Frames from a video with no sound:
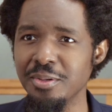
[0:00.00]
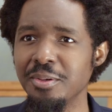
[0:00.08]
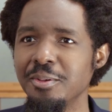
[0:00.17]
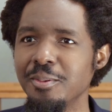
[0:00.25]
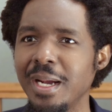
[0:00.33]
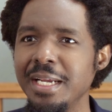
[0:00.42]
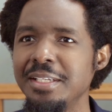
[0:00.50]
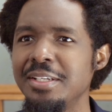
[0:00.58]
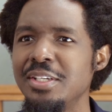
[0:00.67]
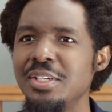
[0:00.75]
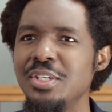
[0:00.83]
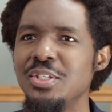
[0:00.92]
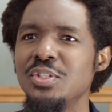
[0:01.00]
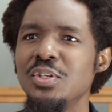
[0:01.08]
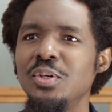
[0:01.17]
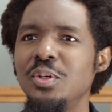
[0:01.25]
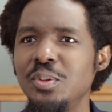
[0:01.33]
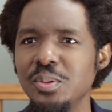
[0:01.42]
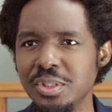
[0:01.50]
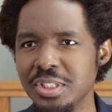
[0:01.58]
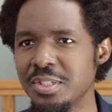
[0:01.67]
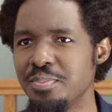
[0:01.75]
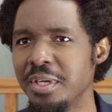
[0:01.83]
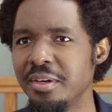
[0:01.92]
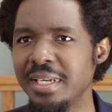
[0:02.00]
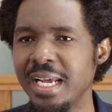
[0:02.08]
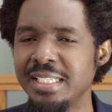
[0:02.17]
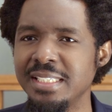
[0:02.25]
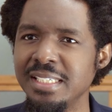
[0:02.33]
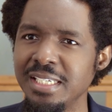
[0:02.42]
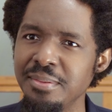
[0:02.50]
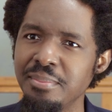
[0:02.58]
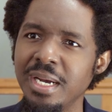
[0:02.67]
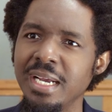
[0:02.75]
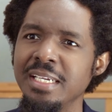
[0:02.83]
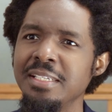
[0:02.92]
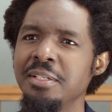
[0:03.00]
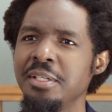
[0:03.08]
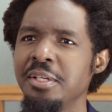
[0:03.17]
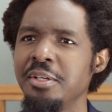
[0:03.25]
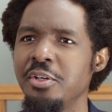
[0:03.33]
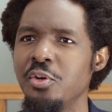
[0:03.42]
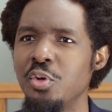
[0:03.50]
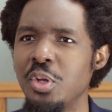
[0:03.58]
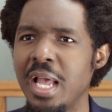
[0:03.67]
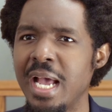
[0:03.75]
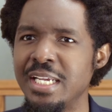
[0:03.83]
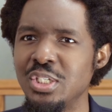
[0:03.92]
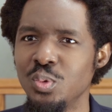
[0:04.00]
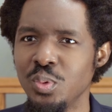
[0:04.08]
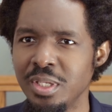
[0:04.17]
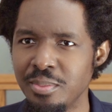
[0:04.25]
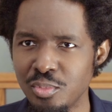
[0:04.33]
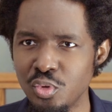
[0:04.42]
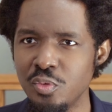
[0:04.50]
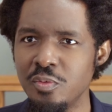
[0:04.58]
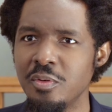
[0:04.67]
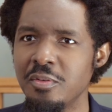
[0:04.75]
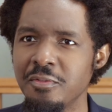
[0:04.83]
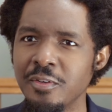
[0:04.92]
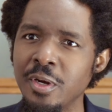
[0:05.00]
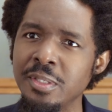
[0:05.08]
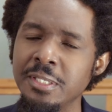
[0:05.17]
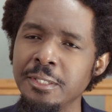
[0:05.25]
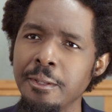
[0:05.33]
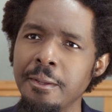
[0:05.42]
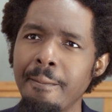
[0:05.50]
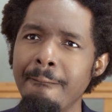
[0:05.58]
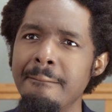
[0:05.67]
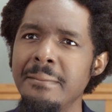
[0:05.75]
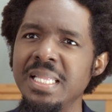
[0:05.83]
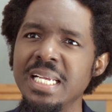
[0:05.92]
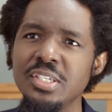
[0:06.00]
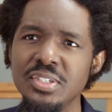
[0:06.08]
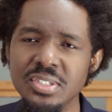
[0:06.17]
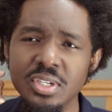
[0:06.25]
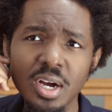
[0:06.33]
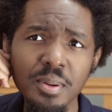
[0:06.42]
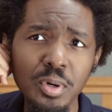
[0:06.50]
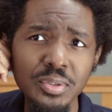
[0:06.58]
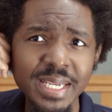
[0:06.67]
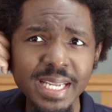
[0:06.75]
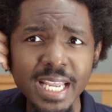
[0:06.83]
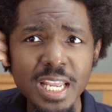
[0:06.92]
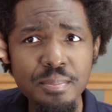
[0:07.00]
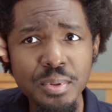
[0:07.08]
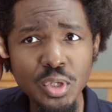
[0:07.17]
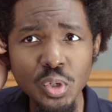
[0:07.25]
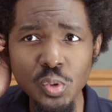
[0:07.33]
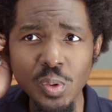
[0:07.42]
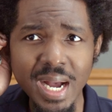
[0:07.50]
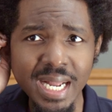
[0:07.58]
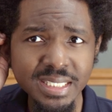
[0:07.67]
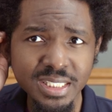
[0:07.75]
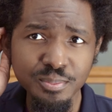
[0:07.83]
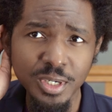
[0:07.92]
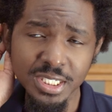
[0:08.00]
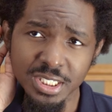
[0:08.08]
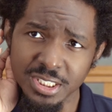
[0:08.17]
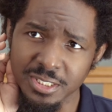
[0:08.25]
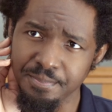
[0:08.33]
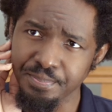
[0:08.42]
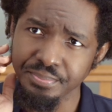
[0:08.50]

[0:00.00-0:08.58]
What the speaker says: All right, so just bear that in mind as we move further. Let us talk about the ABO antibodies.